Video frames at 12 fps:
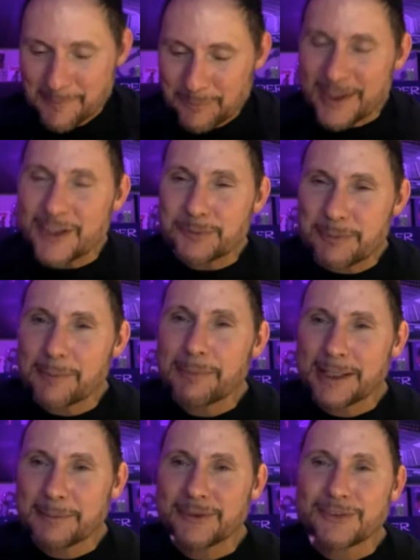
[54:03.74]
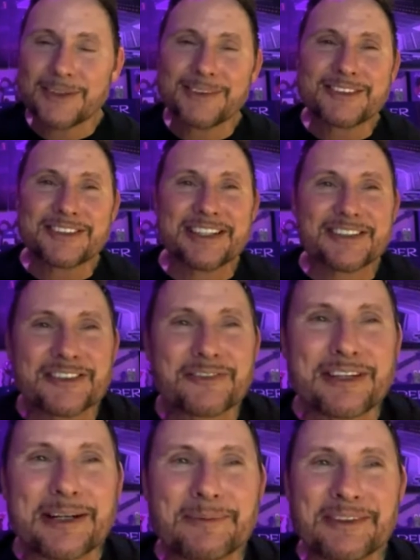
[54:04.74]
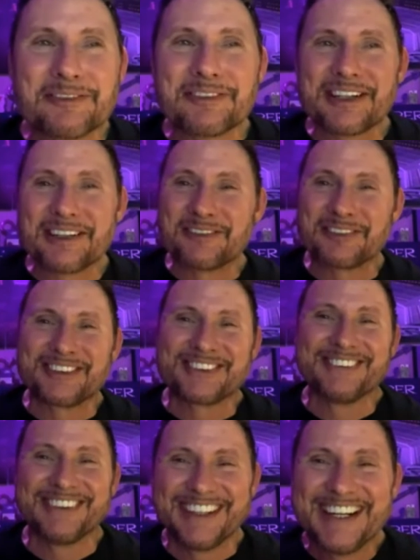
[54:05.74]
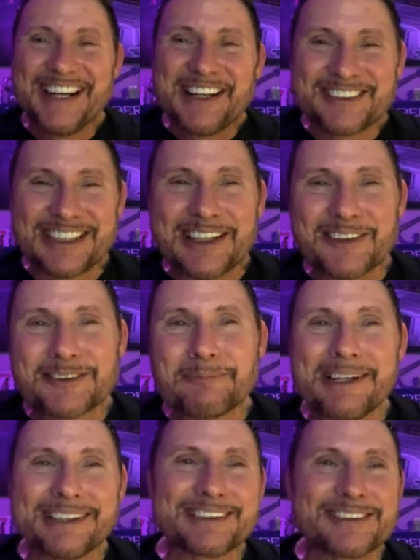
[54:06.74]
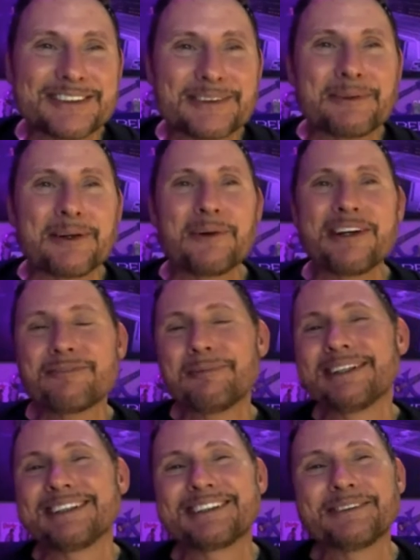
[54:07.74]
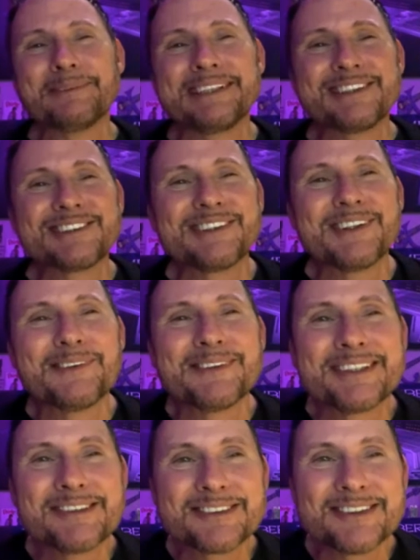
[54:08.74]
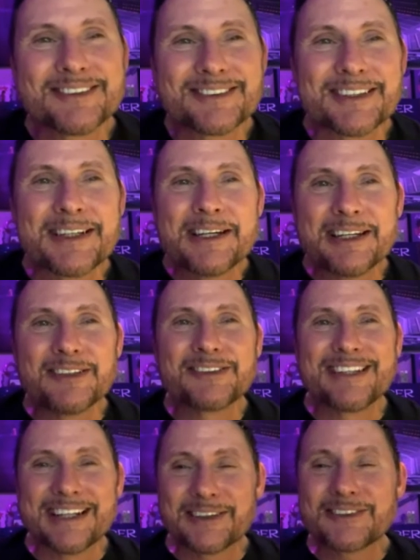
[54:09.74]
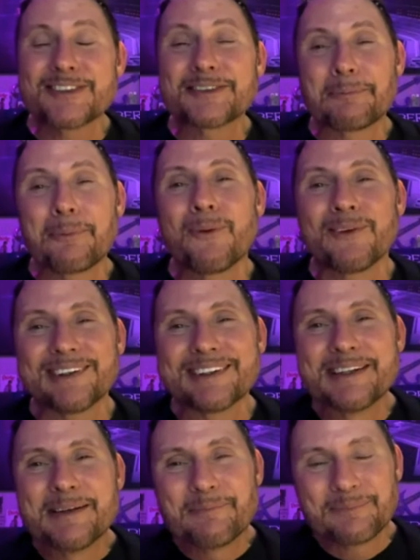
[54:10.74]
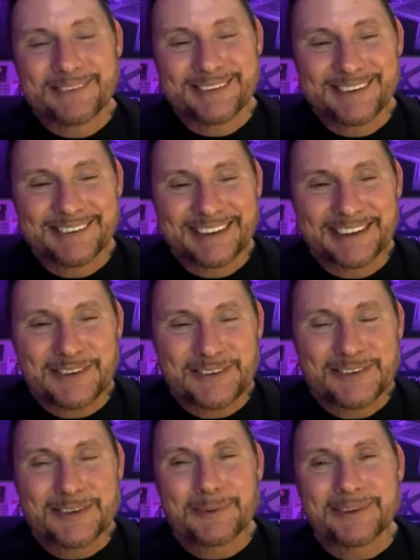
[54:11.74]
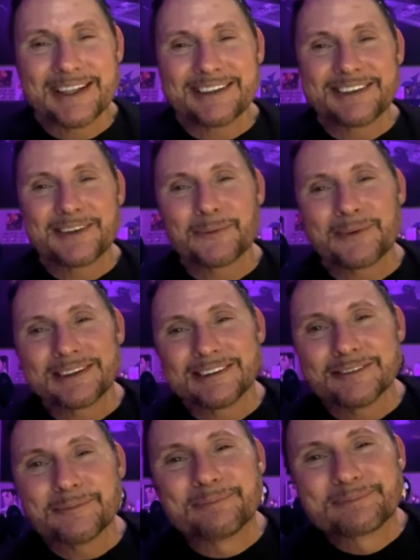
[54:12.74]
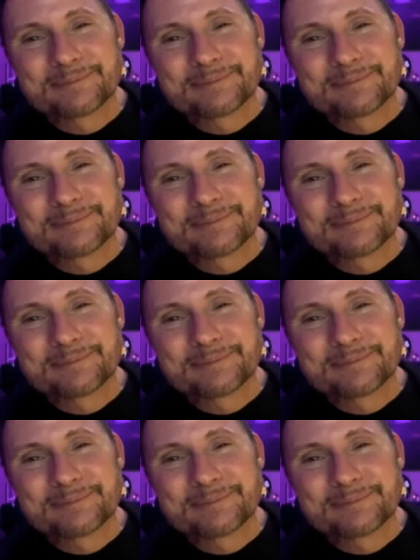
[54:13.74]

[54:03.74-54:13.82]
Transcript: That's my baby. So it's a family affair for sure. Shout out to Monica too, my wife Monica, man. She always is there to support. You know, and I couldn't do it without either one of them.